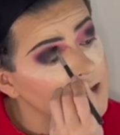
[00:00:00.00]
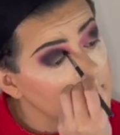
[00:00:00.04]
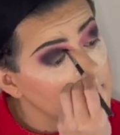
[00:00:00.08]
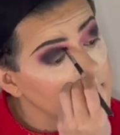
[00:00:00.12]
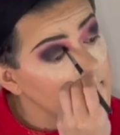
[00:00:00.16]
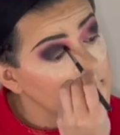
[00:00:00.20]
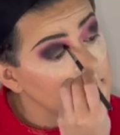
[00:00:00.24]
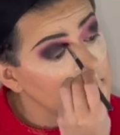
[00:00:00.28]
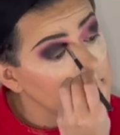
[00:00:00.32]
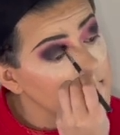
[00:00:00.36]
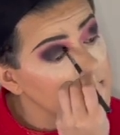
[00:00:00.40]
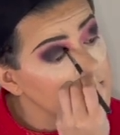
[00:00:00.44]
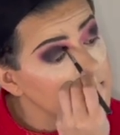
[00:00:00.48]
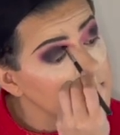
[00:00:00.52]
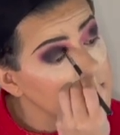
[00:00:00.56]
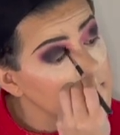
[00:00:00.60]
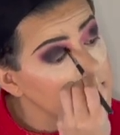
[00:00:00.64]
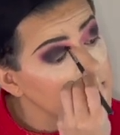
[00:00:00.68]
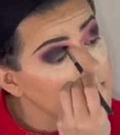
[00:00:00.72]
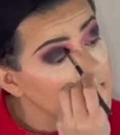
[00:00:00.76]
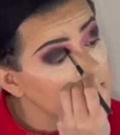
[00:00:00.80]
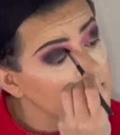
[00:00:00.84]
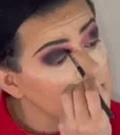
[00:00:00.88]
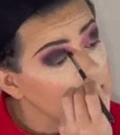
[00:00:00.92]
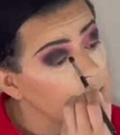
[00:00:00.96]
And you just want
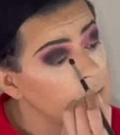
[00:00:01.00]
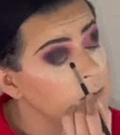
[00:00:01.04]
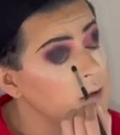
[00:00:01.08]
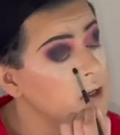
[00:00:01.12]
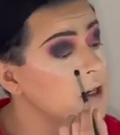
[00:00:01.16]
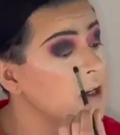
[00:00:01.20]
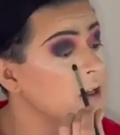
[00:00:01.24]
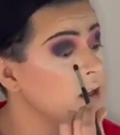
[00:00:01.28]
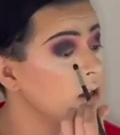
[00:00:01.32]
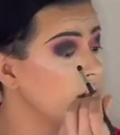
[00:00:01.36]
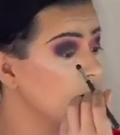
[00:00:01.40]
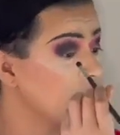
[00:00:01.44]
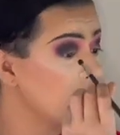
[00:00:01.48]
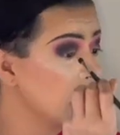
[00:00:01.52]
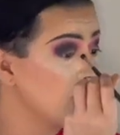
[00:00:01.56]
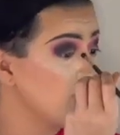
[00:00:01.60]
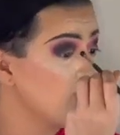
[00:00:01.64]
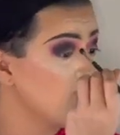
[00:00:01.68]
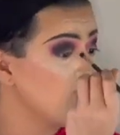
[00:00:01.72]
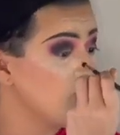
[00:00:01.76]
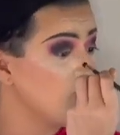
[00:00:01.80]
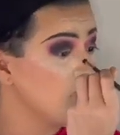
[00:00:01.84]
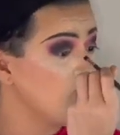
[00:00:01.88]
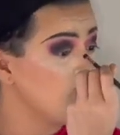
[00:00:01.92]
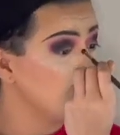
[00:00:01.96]
to keep it in the
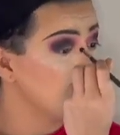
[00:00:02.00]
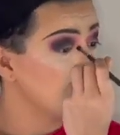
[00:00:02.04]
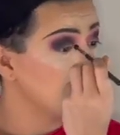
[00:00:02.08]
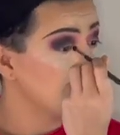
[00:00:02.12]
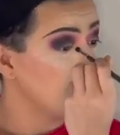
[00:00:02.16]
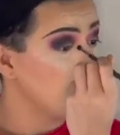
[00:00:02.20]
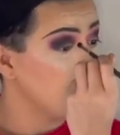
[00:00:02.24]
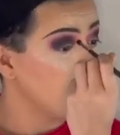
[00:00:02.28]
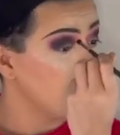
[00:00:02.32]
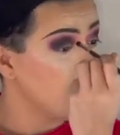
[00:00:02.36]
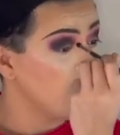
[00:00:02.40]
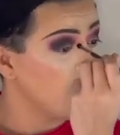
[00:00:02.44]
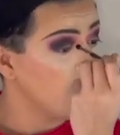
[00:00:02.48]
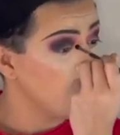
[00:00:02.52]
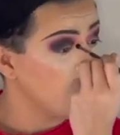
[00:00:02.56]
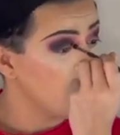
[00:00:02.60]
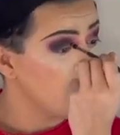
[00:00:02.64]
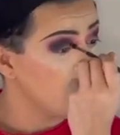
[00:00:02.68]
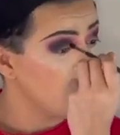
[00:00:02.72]
creased area.